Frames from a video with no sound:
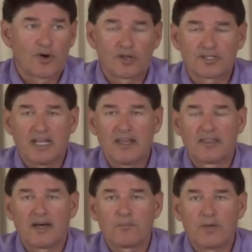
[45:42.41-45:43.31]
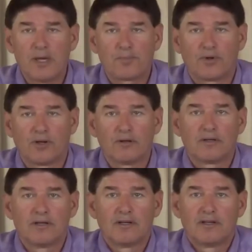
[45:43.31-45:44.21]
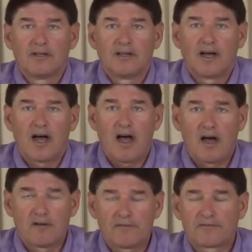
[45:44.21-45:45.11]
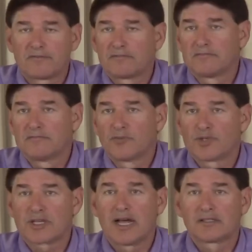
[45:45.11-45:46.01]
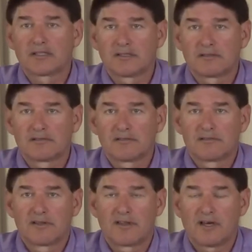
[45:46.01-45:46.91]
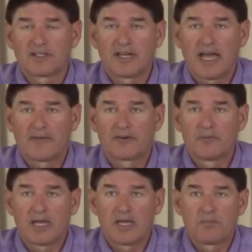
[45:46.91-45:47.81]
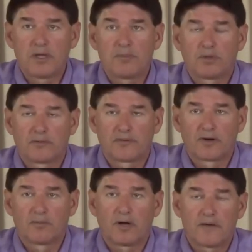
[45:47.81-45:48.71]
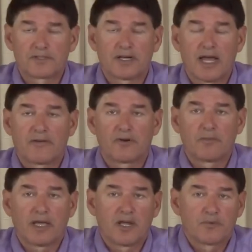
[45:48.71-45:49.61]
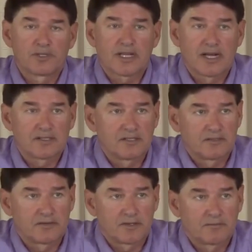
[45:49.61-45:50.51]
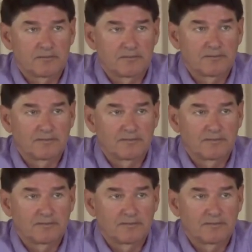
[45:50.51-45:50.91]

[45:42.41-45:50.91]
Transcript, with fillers: Or to say the people of Wisconsin. Does an adverb making people a verb, of's an adverb making Wisconsin a verb.